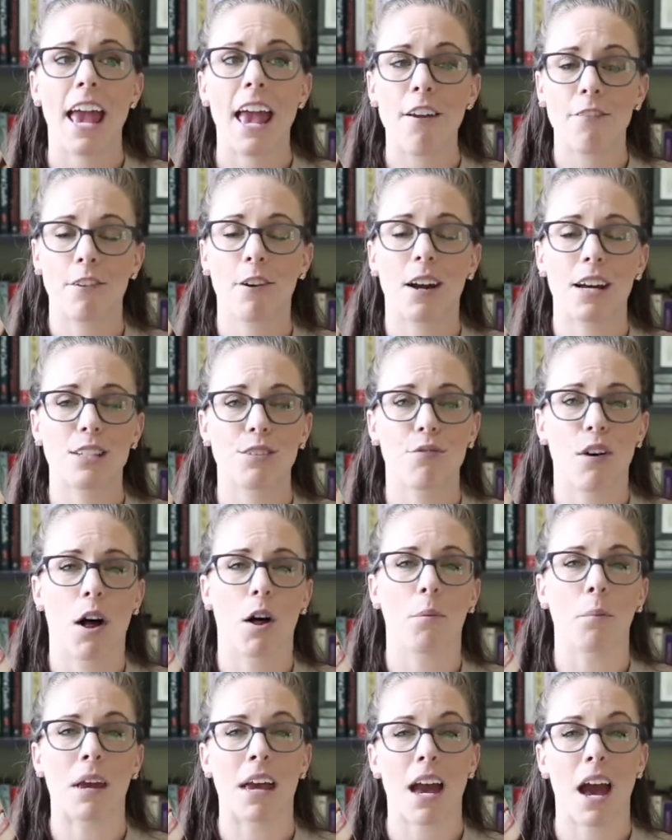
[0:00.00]
If you guys
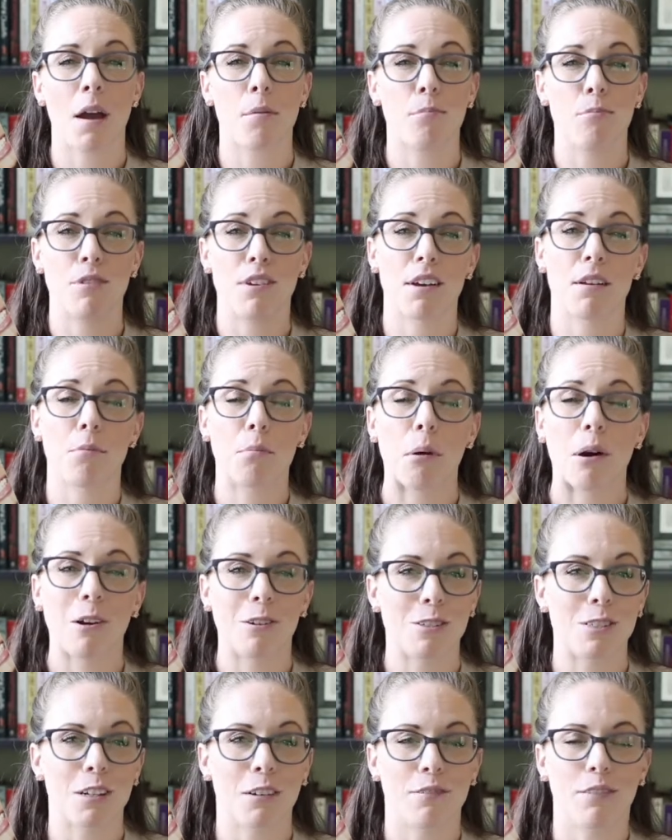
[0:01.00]
follow me, I did
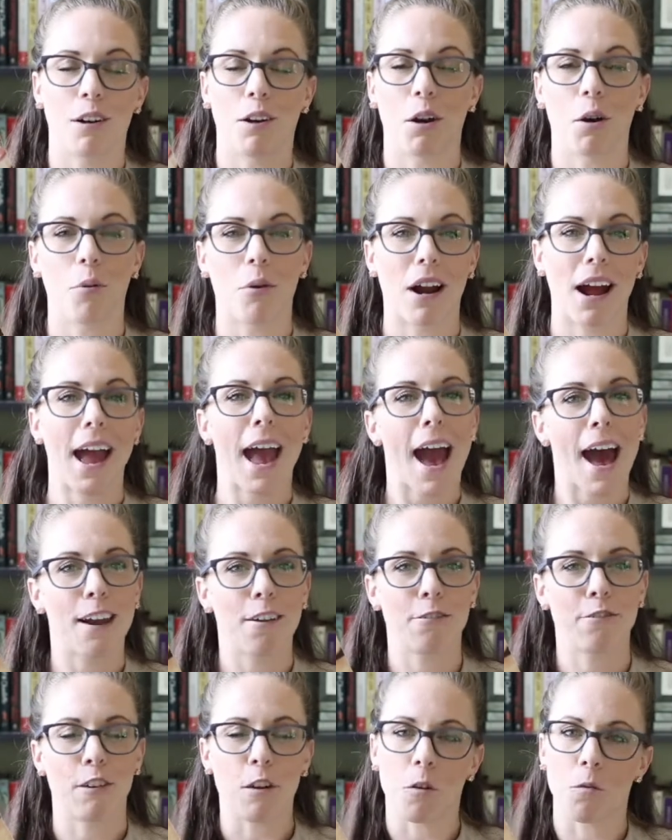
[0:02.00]
post a photo where I
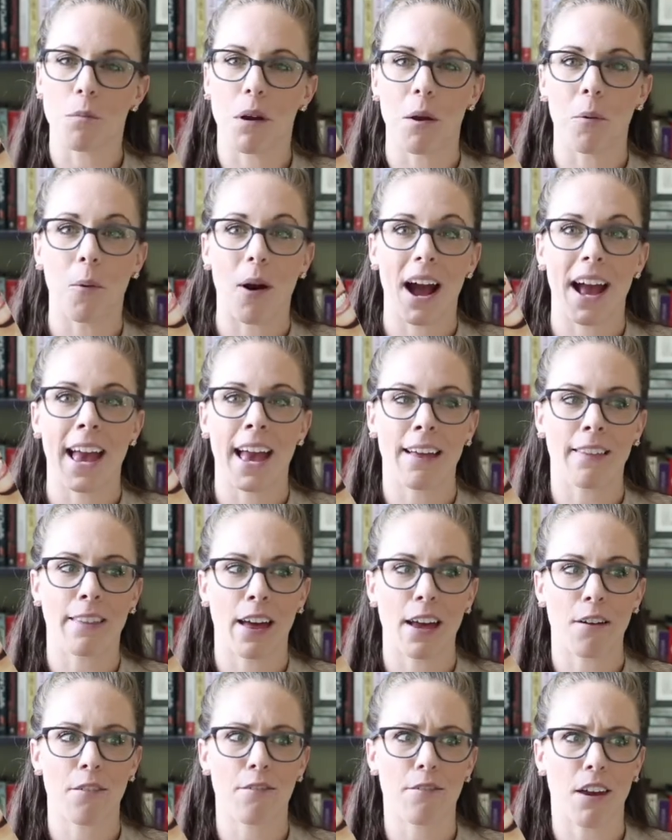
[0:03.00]
had a few of my Y A
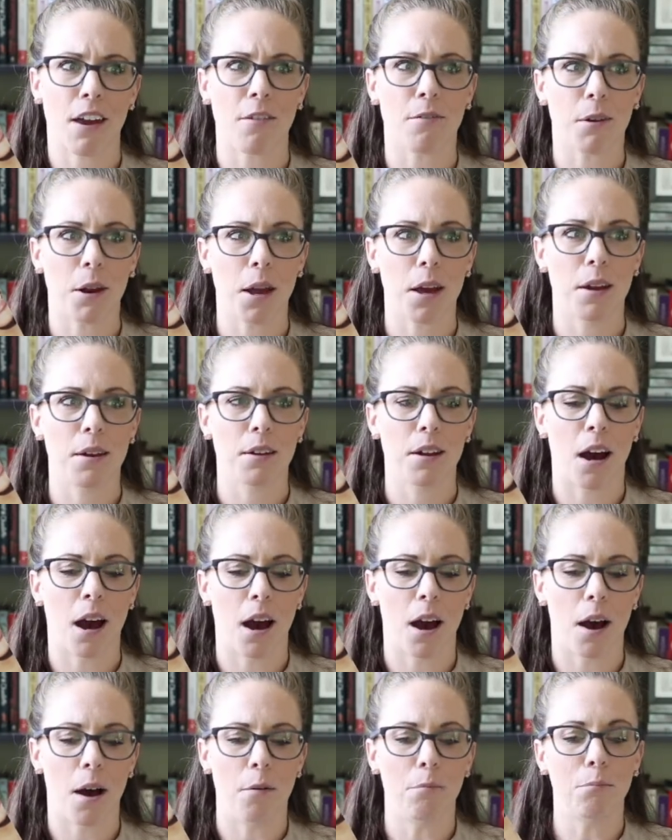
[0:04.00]
like favorite
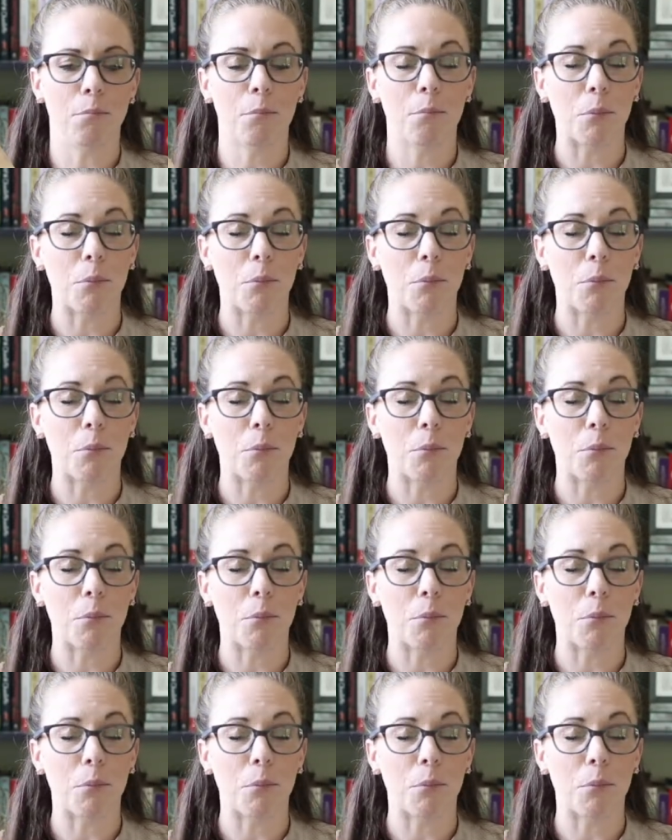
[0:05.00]
um,